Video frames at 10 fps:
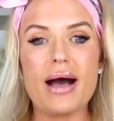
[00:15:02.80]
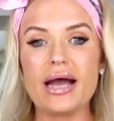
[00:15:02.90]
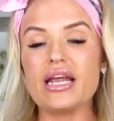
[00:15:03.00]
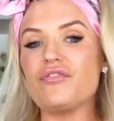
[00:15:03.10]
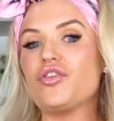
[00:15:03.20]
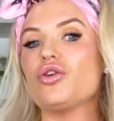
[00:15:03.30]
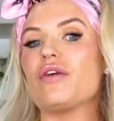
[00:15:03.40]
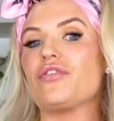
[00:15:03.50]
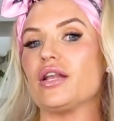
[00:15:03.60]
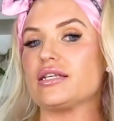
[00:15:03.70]
But if
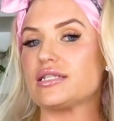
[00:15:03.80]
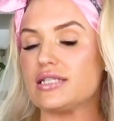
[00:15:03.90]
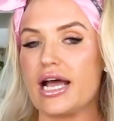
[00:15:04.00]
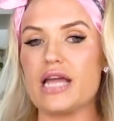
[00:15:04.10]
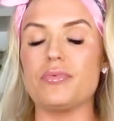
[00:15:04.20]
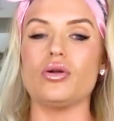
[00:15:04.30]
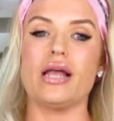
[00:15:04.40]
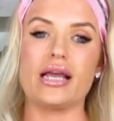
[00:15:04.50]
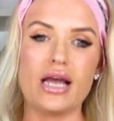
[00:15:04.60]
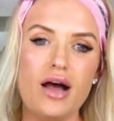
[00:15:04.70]
you are feeling
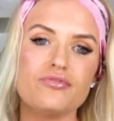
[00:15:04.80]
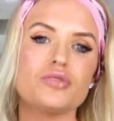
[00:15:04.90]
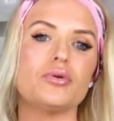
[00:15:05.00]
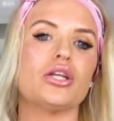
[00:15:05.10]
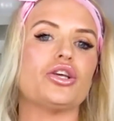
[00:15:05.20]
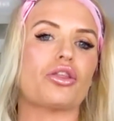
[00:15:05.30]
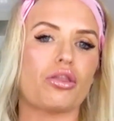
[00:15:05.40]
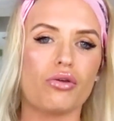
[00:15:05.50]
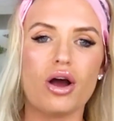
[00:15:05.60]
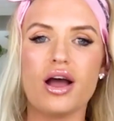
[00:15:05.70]
stable and comfortable and you're
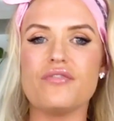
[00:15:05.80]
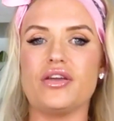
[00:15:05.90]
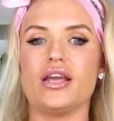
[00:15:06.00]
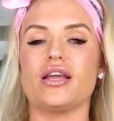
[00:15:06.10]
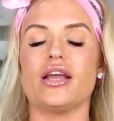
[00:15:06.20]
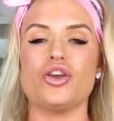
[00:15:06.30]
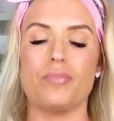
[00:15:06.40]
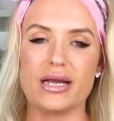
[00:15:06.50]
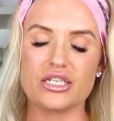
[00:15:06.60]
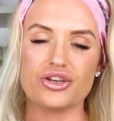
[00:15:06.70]
thriving and
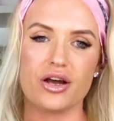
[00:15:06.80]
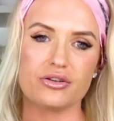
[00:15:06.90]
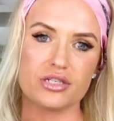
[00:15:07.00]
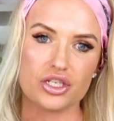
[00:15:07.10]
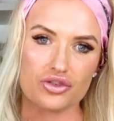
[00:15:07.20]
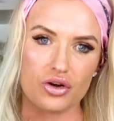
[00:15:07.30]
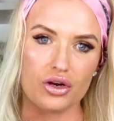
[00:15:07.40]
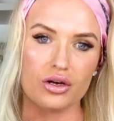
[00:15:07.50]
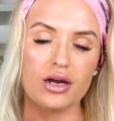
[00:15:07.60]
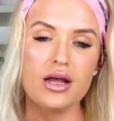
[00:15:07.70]
your base chakra is
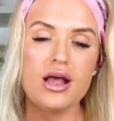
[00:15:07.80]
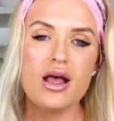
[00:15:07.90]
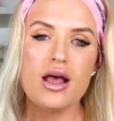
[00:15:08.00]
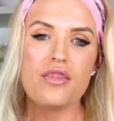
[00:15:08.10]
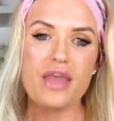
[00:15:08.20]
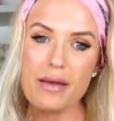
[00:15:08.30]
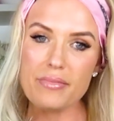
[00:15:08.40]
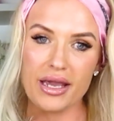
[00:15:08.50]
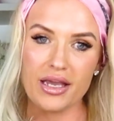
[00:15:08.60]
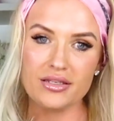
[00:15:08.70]
strong,
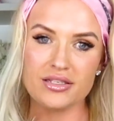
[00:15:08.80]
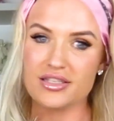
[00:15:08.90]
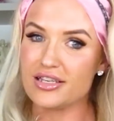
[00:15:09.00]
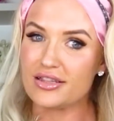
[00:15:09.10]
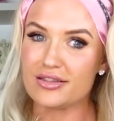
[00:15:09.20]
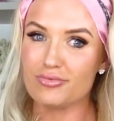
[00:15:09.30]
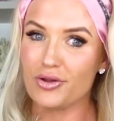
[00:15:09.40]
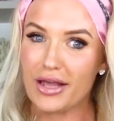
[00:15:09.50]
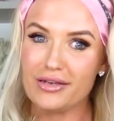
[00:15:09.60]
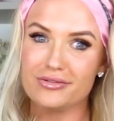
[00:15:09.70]
that means that,
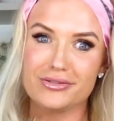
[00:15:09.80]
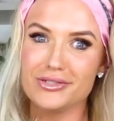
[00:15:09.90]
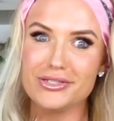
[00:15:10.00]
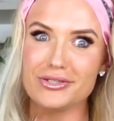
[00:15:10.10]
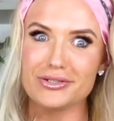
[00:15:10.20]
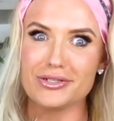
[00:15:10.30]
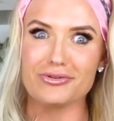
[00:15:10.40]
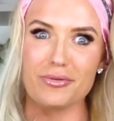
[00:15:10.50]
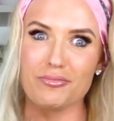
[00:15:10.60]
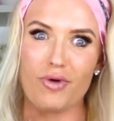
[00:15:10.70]
well then,
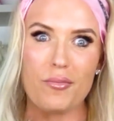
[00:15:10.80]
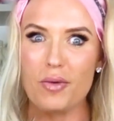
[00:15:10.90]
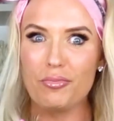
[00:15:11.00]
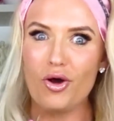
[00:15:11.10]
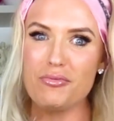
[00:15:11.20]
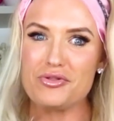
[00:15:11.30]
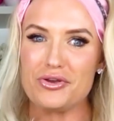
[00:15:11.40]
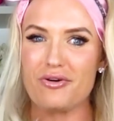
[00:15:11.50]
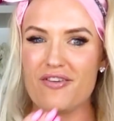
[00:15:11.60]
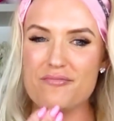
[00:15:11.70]
I'm on point with
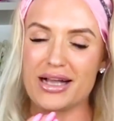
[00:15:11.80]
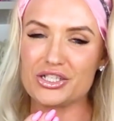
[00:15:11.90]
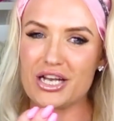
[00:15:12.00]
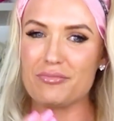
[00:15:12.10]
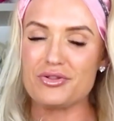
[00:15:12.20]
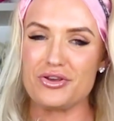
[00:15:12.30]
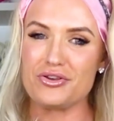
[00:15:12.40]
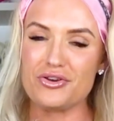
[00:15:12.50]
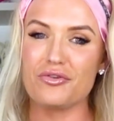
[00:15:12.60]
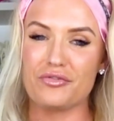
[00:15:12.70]
you. I've matched up with you.
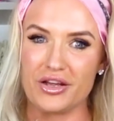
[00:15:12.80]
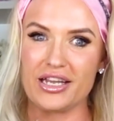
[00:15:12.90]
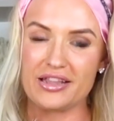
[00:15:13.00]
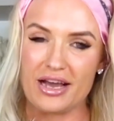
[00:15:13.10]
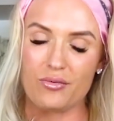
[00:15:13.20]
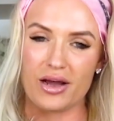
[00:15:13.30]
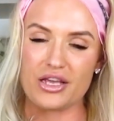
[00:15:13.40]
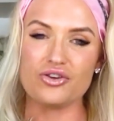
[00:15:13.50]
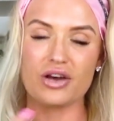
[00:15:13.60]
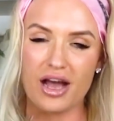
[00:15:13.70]
You're feeling that
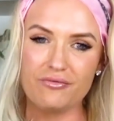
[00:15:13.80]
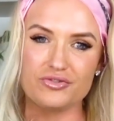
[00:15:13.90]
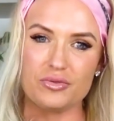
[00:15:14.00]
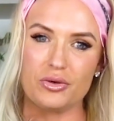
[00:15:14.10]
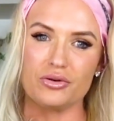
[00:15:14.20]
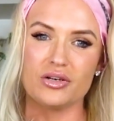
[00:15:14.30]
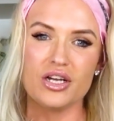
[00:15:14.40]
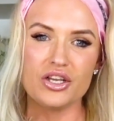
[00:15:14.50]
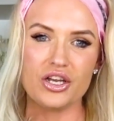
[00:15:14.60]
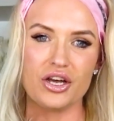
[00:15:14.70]
way. You're comfortable.
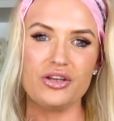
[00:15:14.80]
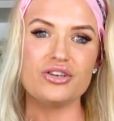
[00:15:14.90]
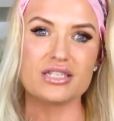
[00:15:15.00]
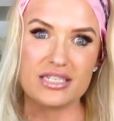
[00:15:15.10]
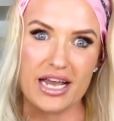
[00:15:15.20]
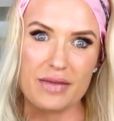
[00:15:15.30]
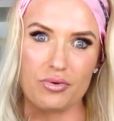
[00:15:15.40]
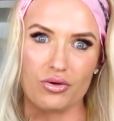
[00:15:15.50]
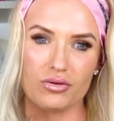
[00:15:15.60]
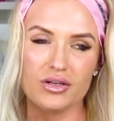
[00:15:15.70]
You know, you're
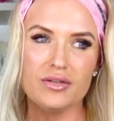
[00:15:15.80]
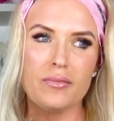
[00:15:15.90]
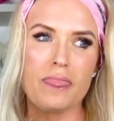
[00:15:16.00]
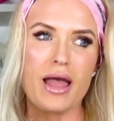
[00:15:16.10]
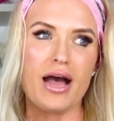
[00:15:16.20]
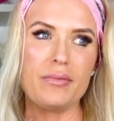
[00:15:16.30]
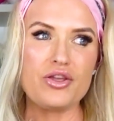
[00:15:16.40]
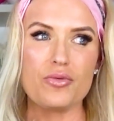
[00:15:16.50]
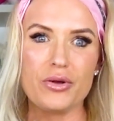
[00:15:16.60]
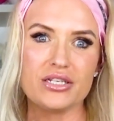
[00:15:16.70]
stable,
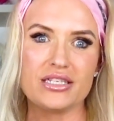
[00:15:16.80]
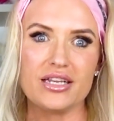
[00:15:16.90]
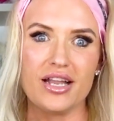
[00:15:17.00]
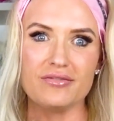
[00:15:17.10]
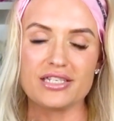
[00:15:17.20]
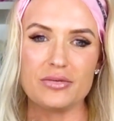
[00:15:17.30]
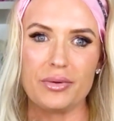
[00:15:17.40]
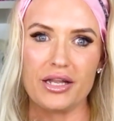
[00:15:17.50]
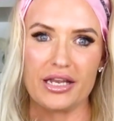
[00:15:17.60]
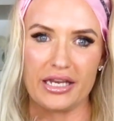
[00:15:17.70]
and you're a person that loves
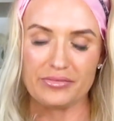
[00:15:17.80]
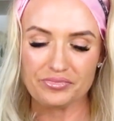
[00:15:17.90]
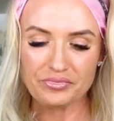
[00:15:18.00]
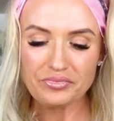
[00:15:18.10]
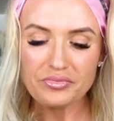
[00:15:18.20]
stability.